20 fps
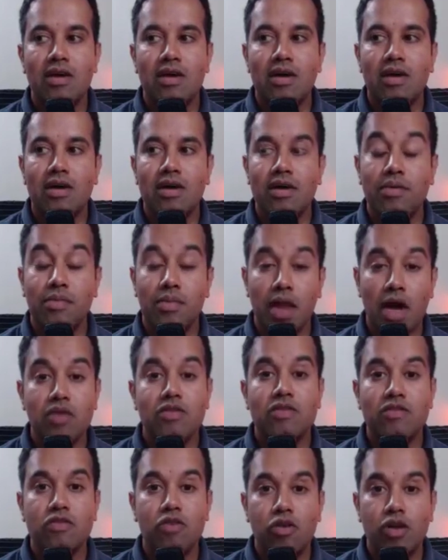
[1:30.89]
now
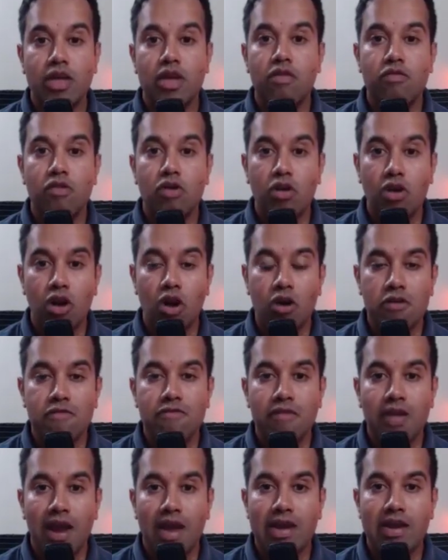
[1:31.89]
this is going to give you a lot of
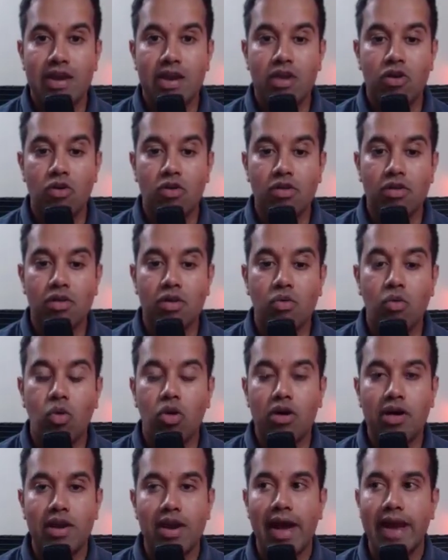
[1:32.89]
clarity on
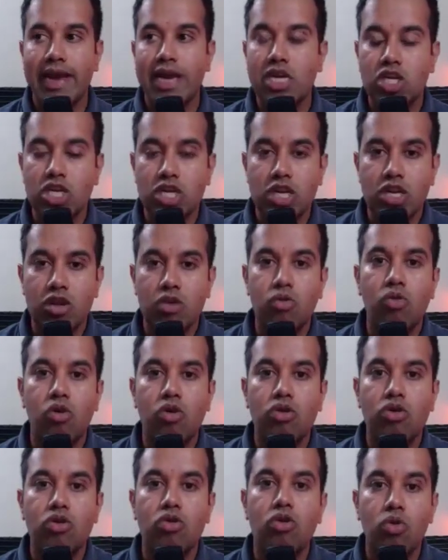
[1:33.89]
what direction you
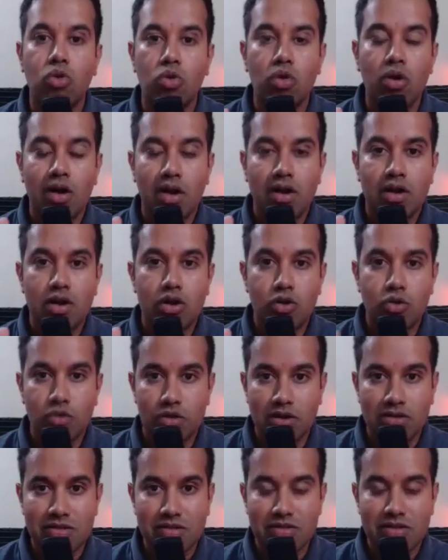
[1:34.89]
want to go
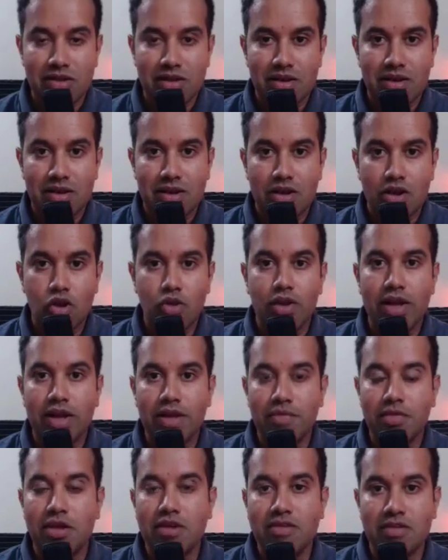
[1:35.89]
towards
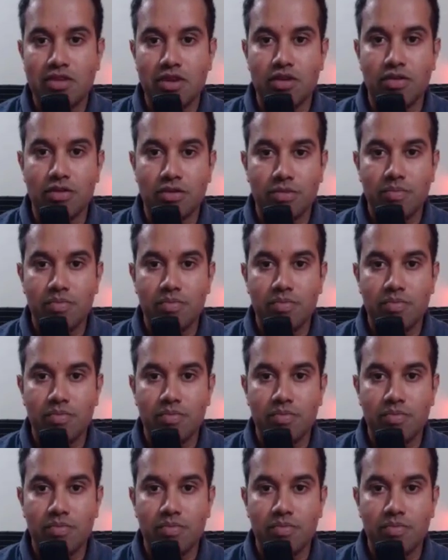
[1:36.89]
during this year.